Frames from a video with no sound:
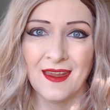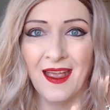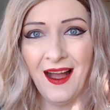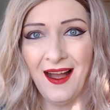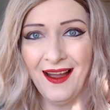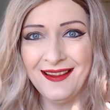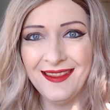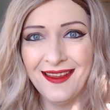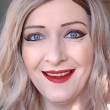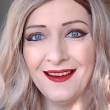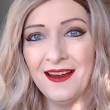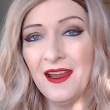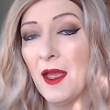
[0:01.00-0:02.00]
Hi
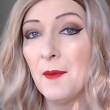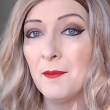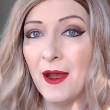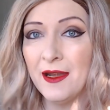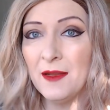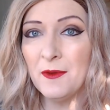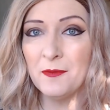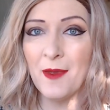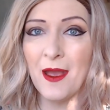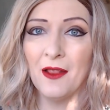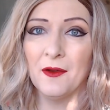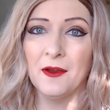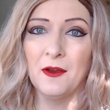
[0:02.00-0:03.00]
there, my name is
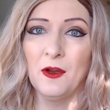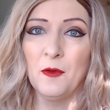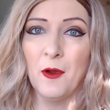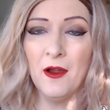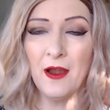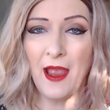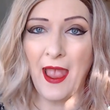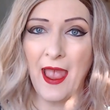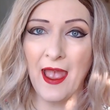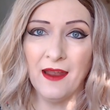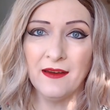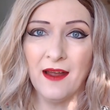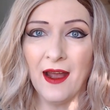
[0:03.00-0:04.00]
Mallory Cooper
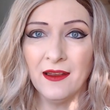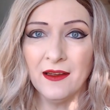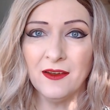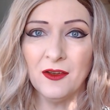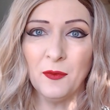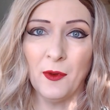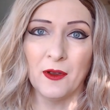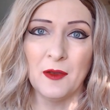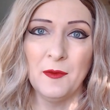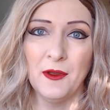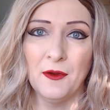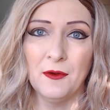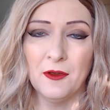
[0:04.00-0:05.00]
and I'd like to welcome
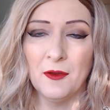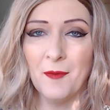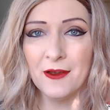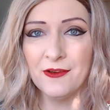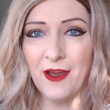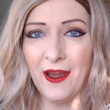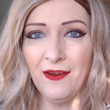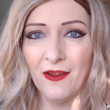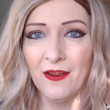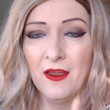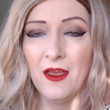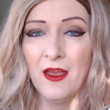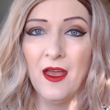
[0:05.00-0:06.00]
you to my channel.
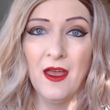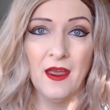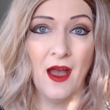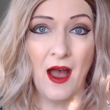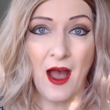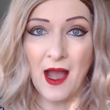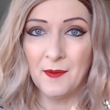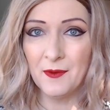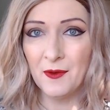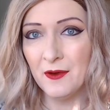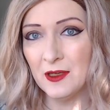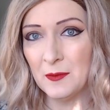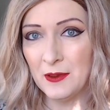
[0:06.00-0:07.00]
I'm
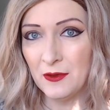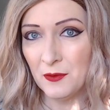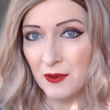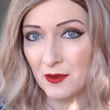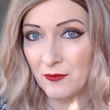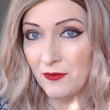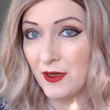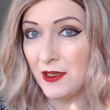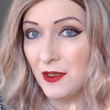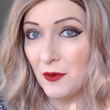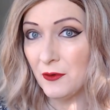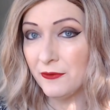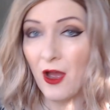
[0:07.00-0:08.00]
going to be doing
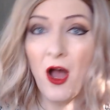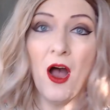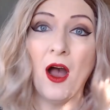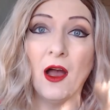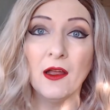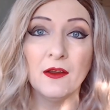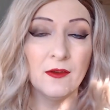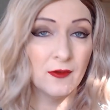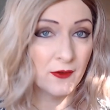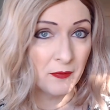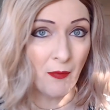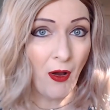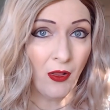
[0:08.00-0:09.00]
videos on
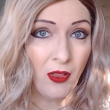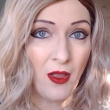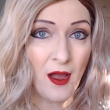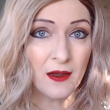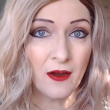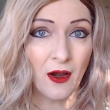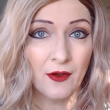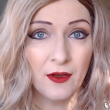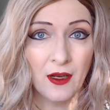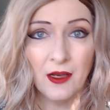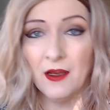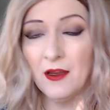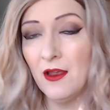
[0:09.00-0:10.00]
small lot
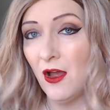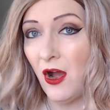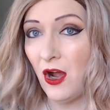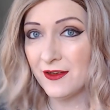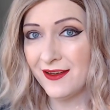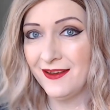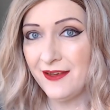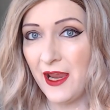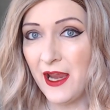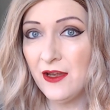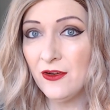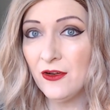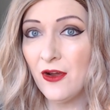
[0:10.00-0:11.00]
gardening, on
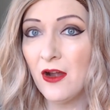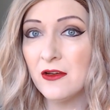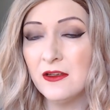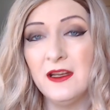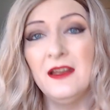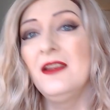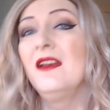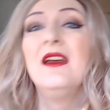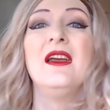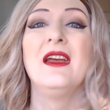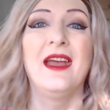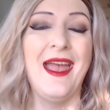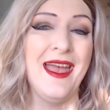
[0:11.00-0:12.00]
container gardening,
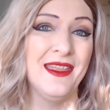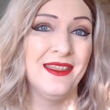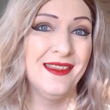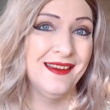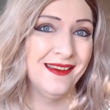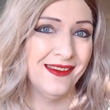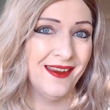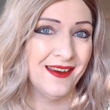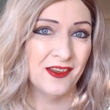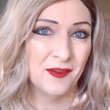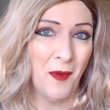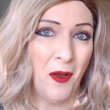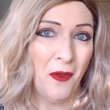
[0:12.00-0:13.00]
and things like
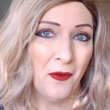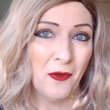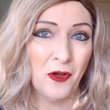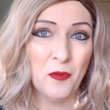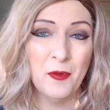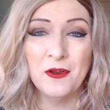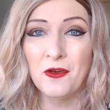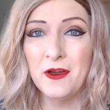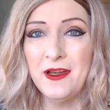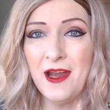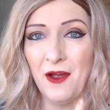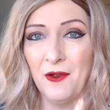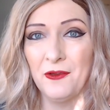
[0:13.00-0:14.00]
small urban
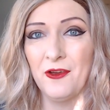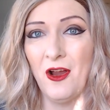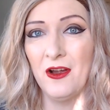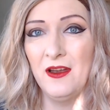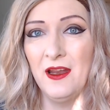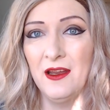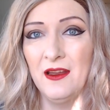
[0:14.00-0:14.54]
greenhouse gardening.